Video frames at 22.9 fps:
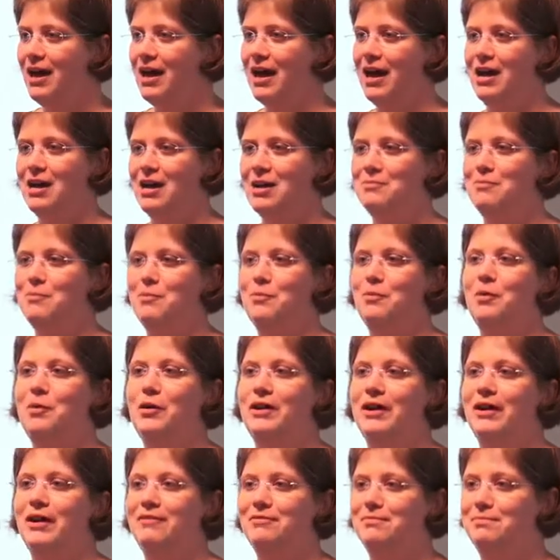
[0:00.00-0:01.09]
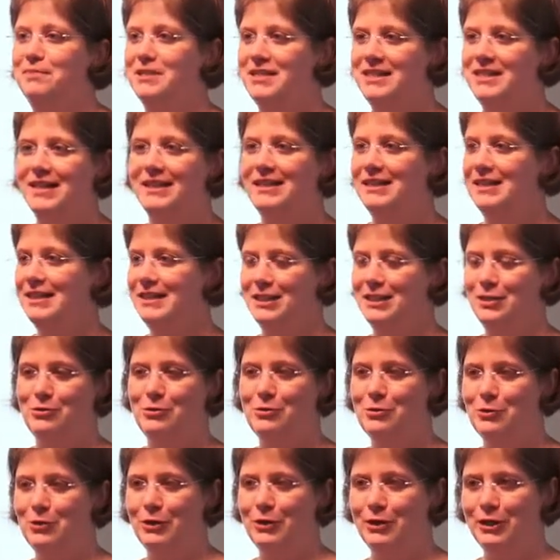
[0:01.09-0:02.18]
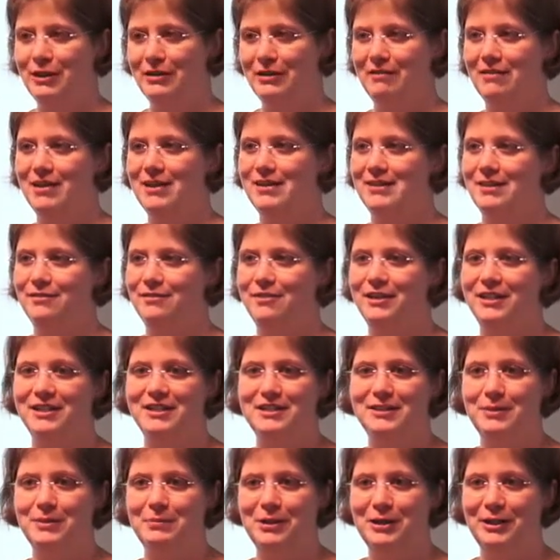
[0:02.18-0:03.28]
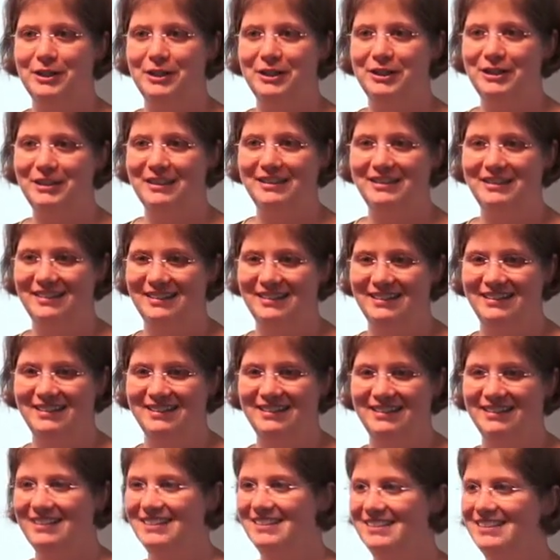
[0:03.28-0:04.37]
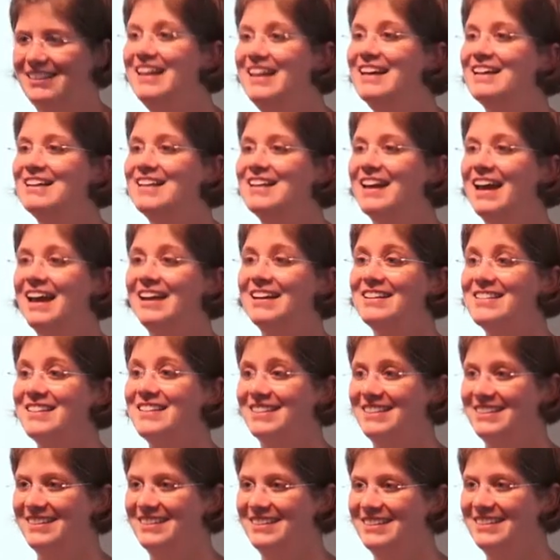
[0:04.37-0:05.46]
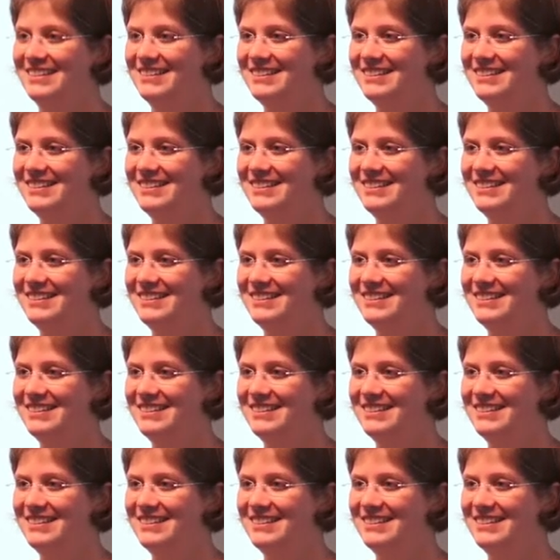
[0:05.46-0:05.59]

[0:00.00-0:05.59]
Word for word: um, what I've been telling, or is it very similar? Alison. Are you